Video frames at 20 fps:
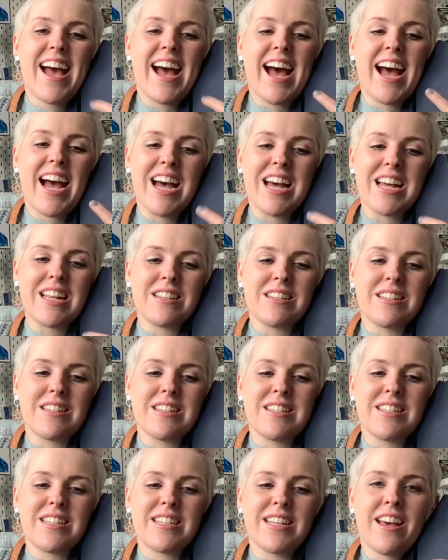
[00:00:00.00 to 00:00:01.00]

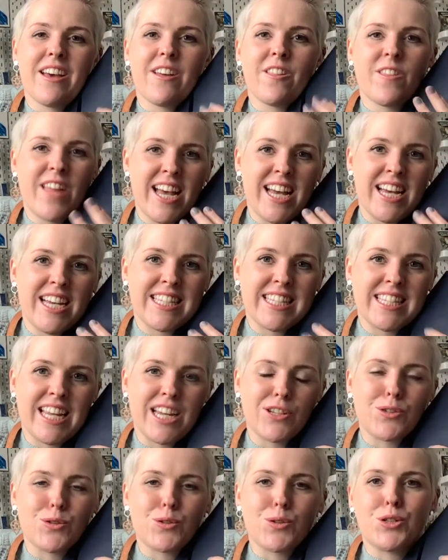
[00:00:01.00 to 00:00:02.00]
and their
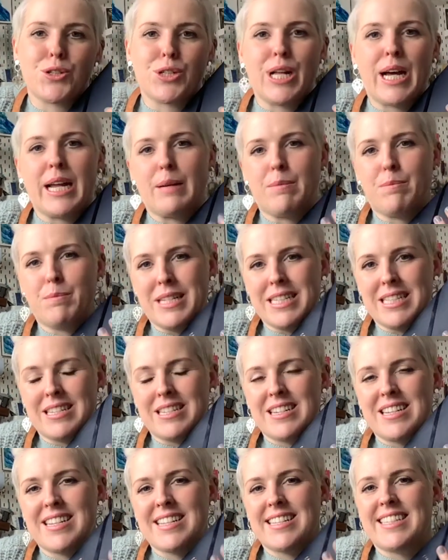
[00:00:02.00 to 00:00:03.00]
schedule and
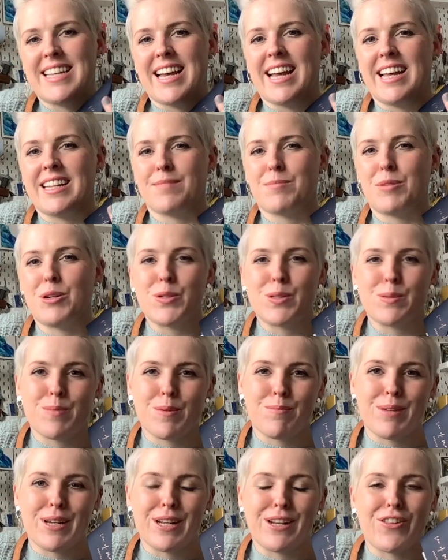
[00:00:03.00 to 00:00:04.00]
business and my
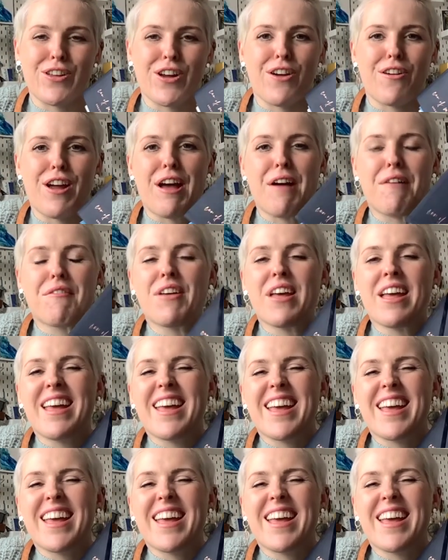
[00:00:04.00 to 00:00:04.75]
husband being in the RAF,